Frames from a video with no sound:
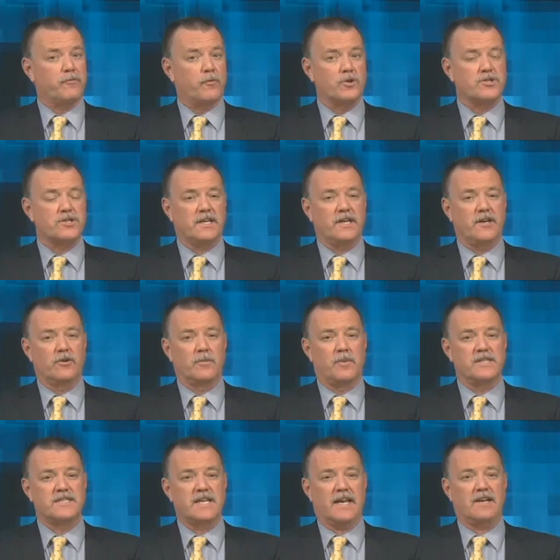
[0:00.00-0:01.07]
fortunate here in
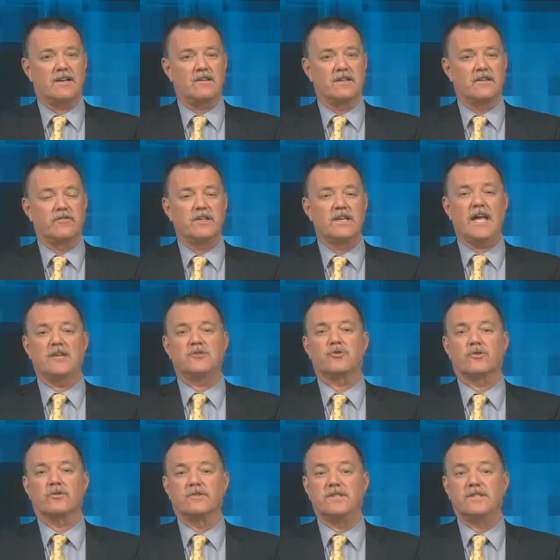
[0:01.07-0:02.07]
Montana to live in nature.